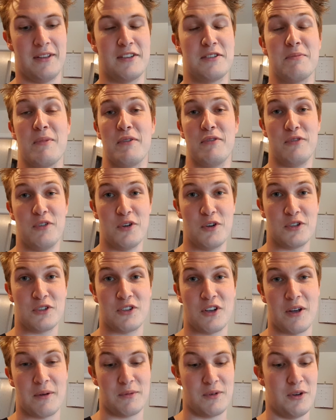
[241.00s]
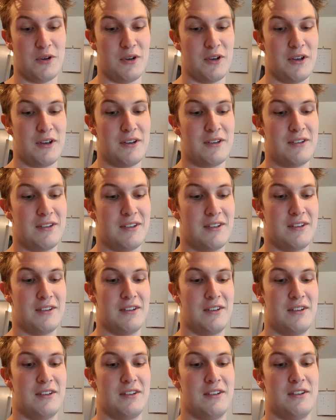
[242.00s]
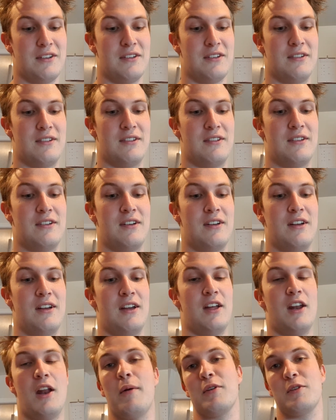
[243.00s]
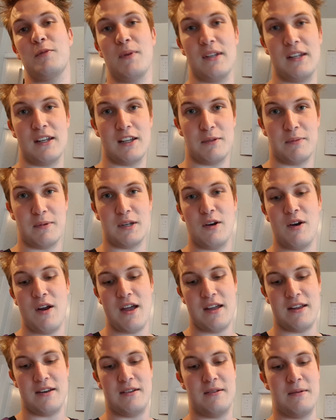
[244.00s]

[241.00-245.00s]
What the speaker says: It's my first time cooking. And I'm expecting it to be great.